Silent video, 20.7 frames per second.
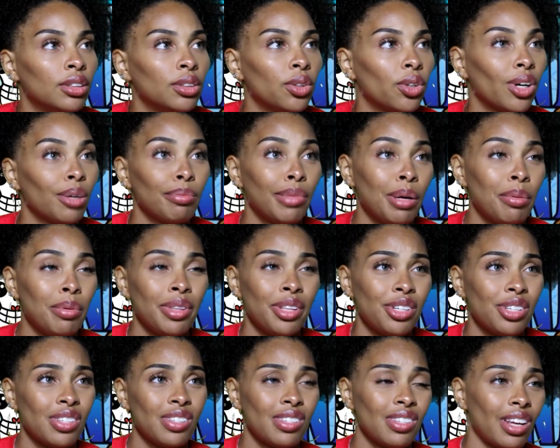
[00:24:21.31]
Or maybe they're
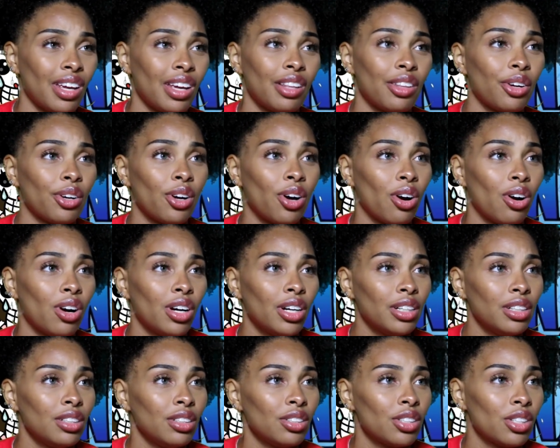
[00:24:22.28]
just saying they're
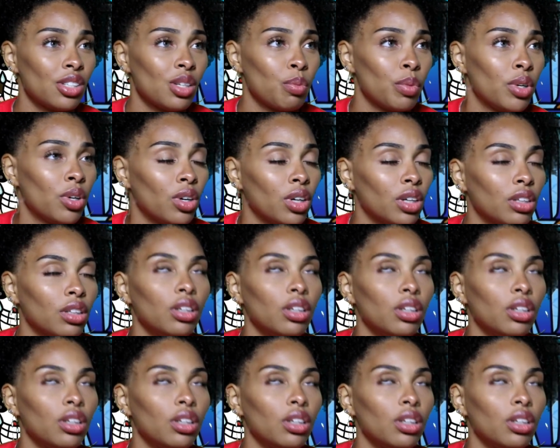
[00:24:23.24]
gone, just to be gone.